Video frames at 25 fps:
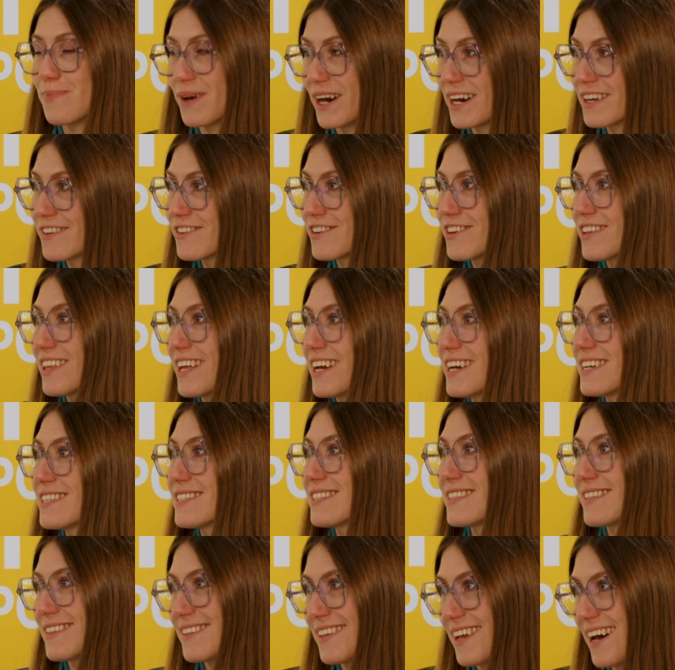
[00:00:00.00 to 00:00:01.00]
Binderless
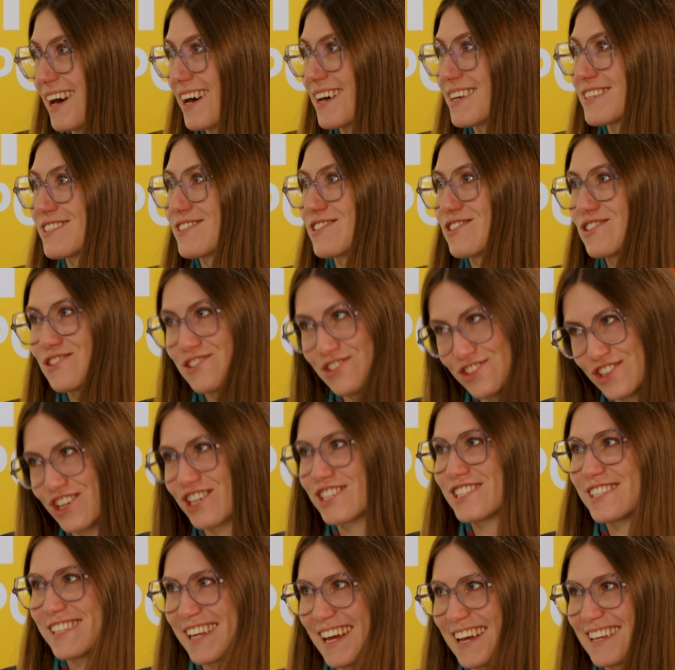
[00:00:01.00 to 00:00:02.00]
does
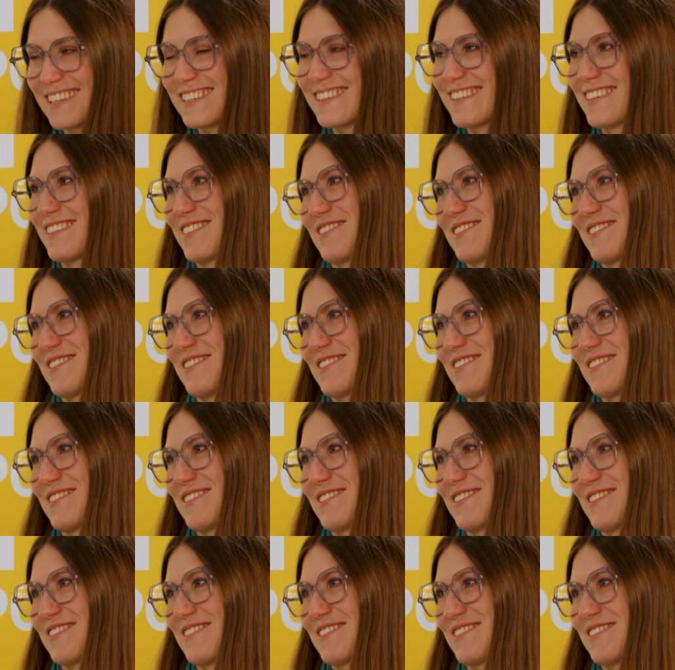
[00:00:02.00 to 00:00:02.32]
just that.